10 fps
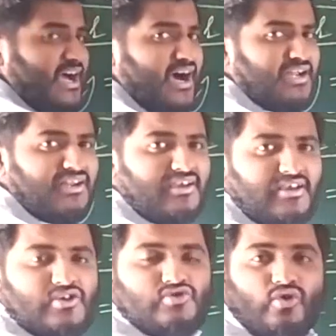is r.
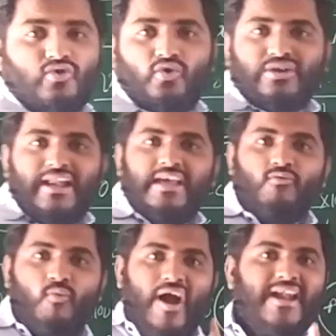So
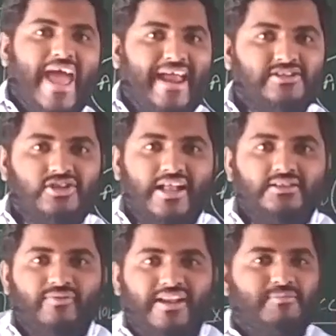totally one edge
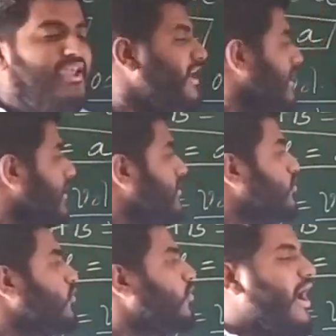length will be
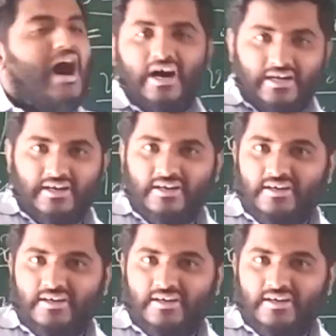2r.